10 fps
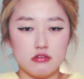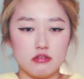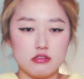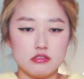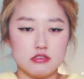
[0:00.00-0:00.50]

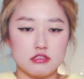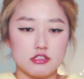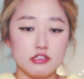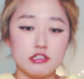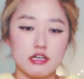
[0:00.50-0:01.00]
there was
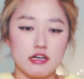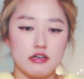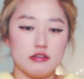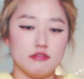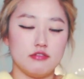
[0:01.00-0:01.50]
this Korean
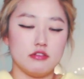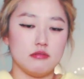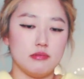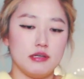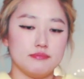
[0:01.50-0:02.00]
guy in
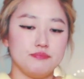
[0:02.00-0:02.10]
front of